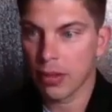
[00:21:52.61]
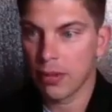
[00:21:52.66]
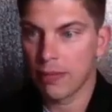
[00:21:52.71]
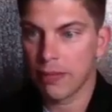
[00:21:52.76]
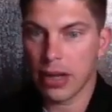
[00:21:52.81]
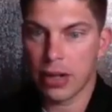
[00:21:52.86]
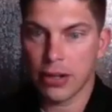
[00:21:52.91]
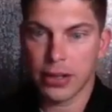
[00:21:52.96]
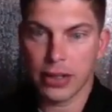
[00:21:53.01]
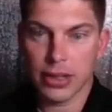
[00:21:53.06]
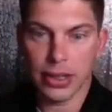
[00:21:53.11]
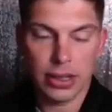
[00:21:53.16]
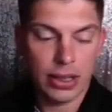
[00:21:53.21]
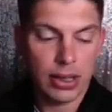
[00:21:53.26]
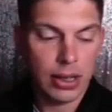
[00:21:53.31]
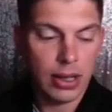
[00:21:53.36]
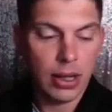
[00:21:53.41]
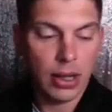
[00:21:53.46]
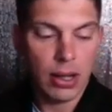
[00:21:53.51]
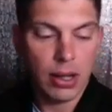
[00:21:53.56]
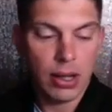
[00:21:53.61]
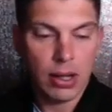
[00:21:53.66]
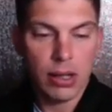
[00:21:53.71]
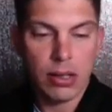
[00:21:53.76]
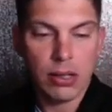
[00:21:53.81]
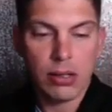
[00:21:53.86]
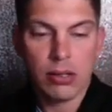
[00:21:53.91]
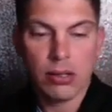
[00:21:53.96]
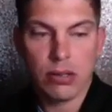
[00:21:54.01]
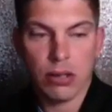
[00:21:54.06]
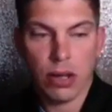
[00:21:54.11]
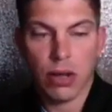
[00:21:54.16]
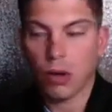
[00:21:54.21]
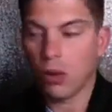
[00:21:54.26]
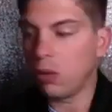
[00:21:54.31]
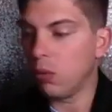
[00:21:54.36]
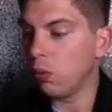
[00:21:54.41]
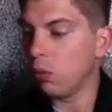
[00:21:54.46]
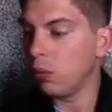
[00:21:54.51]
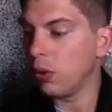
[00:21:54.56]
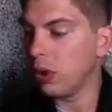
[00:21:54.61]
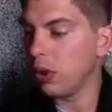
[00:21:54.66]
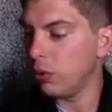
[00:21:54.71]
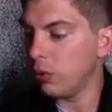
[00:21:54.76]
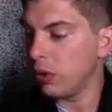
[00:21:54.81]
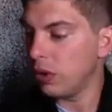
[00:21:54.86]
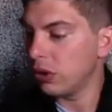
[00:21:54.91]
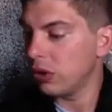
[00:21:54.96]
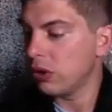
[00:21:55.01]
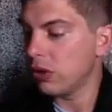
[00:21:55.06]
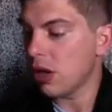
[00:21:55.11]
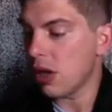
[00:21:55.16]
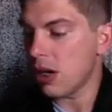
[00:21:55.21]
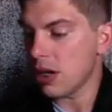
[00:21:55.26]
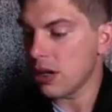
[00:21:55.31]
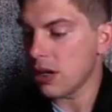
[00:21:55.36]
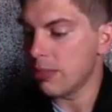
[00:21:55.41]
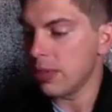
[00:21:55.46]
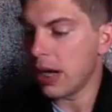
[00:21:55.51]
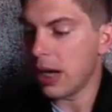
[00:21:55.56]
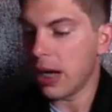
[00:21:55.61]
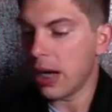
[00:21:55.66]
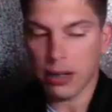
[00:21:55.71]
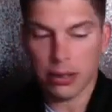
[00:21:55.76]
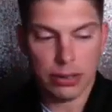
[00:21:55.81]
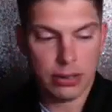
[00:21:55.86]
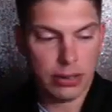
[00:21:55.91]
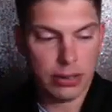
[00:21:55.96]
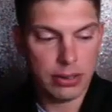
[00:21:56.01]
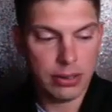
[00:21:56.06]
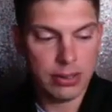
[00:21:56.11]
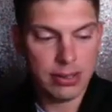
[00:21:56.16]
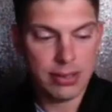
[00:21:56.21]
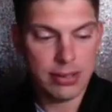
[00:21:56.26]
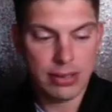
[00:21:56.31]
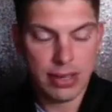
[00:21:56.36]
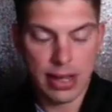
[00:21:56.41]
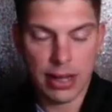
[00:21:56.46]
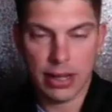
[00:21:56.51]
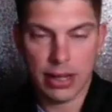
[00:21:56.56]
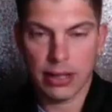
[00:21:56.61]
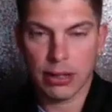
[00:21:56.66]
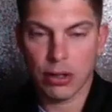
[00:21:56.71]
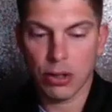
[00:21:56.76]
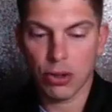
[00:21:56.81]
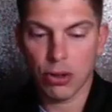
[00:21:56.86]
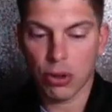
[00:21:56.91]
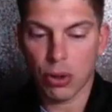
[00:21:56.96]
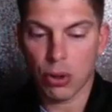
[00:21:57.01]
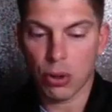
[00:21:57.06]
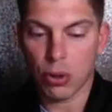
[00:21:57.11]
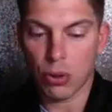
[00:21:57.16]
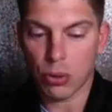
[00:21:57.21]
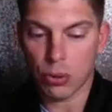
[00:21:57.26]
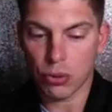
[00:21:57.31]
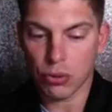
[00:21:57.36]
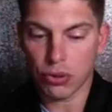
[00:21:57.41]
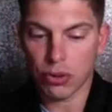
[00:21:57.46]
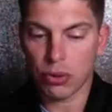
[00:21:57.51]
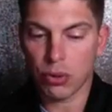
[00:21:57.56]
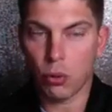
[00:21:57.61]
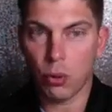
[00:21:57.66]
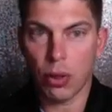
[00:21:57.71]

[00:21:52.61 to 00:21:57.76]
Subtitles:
Found it. So we want to talk about setting those goals,